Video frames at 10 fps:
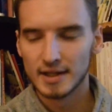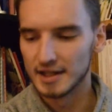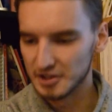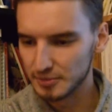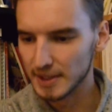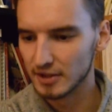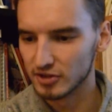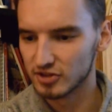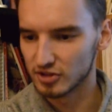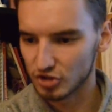It's
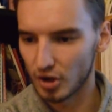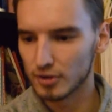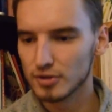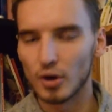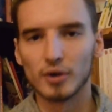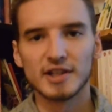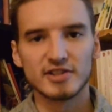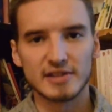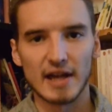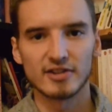because John on
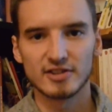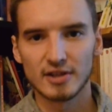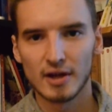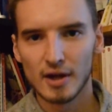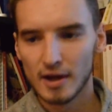his desk